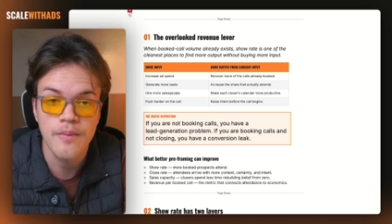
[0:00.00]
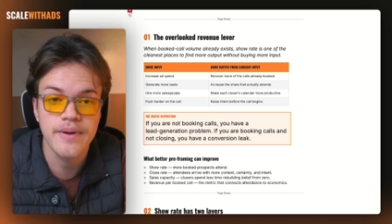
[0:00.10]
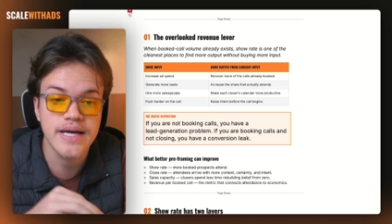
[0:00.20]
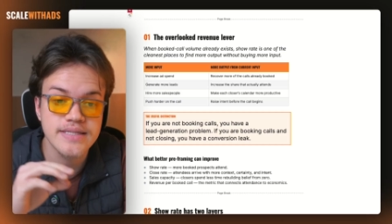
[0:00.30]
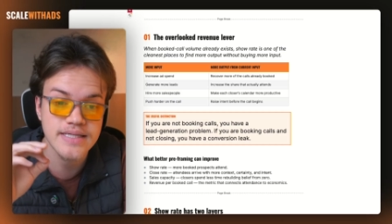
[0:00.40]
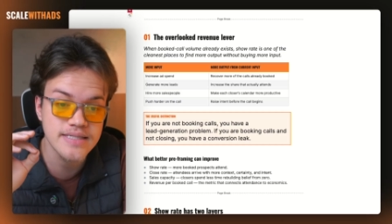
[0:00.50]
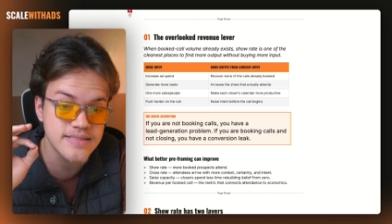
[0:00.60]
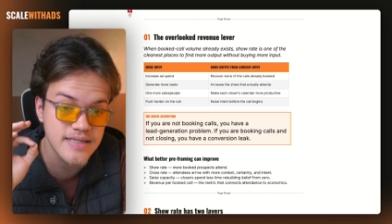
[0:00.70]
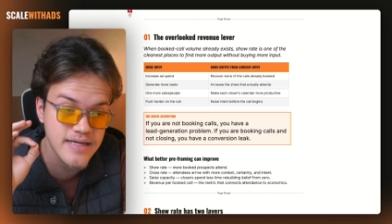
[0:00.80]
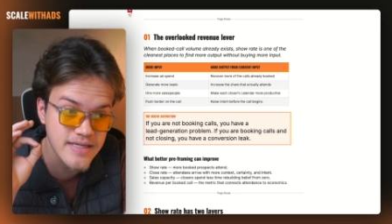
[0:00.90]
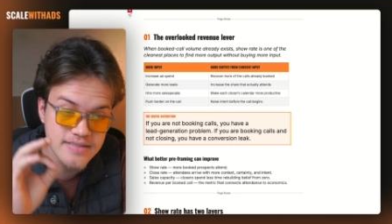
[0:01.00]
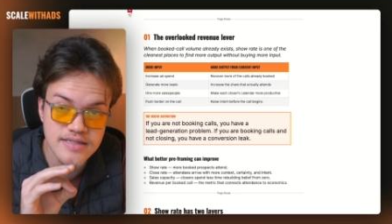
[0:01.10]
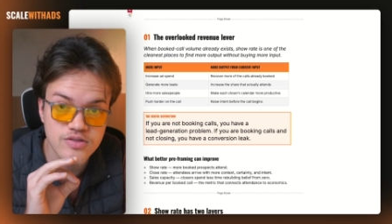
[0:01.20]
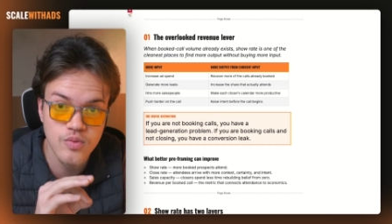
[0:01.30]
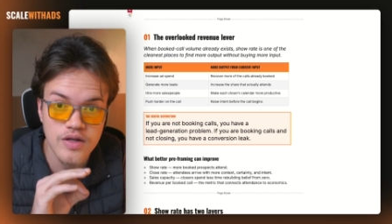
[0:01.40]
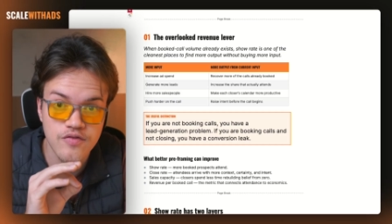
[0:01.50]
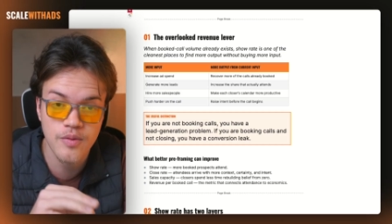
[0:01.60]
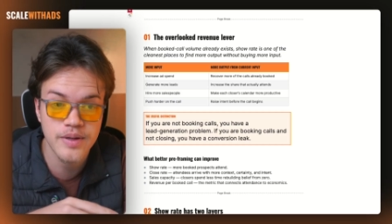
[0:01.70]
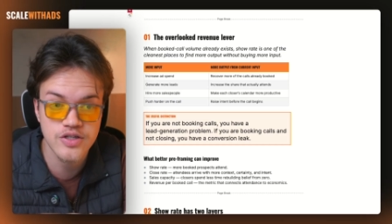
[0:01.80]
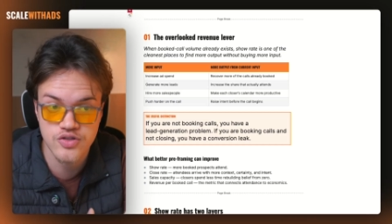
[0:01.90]
because it's the easiest one for
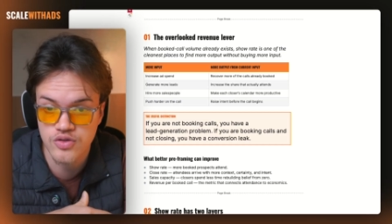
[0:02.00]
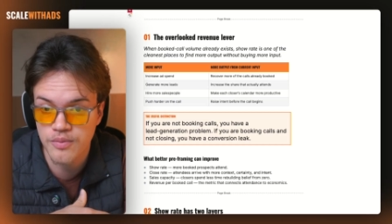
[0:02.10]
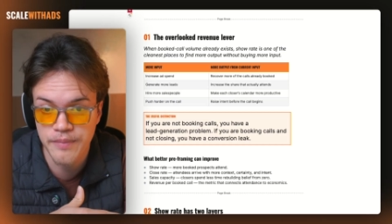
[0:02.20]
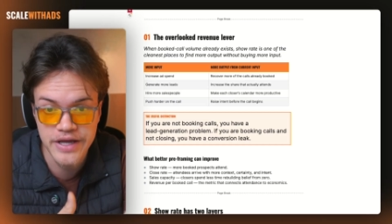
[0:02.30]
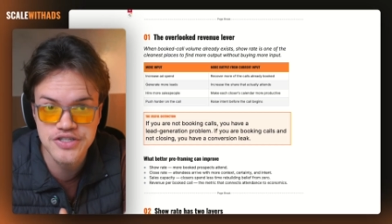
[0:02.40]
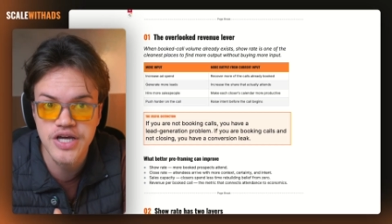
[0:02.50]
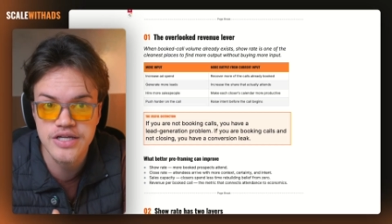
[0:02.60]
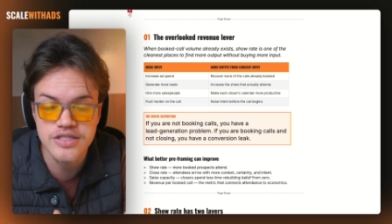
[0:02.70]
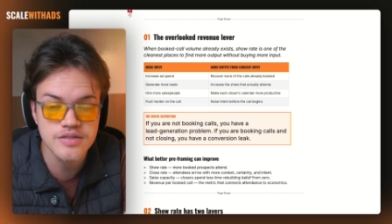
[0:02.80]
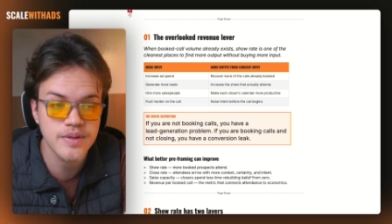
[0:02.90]
me to make changes,